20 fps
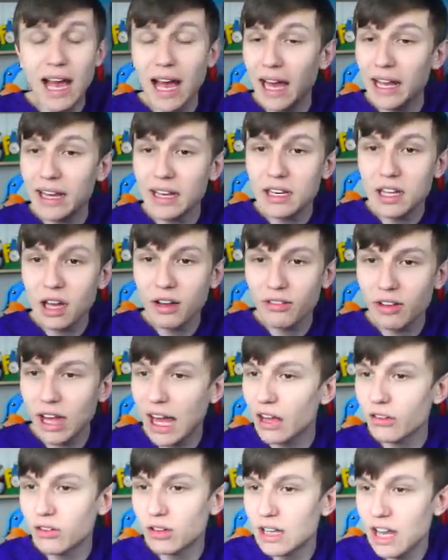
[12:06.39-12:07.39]
and then the other
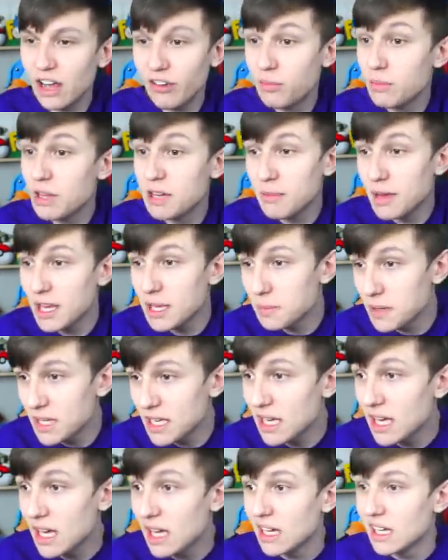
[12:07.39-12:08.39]
Hazard left mid
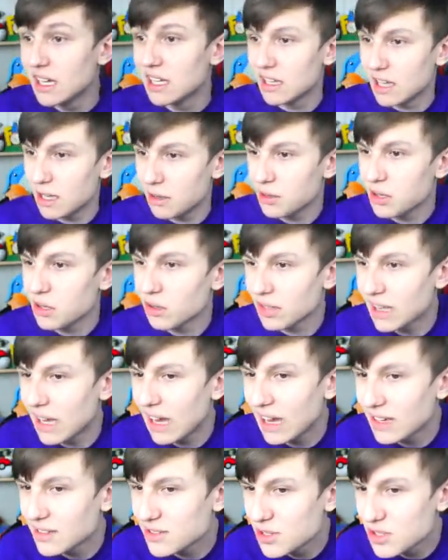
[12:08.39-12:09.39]
maybe? Yeah, we got the
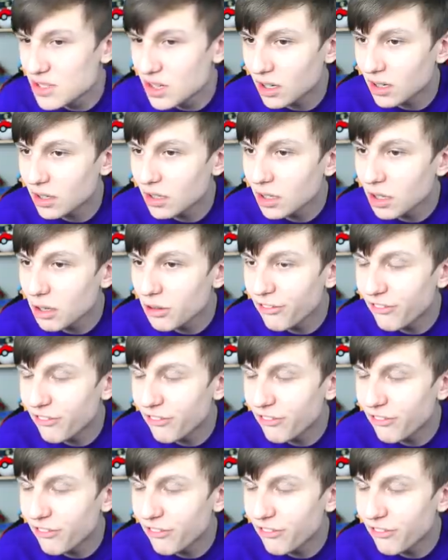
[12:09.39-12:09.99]
Hazards. I'm going to go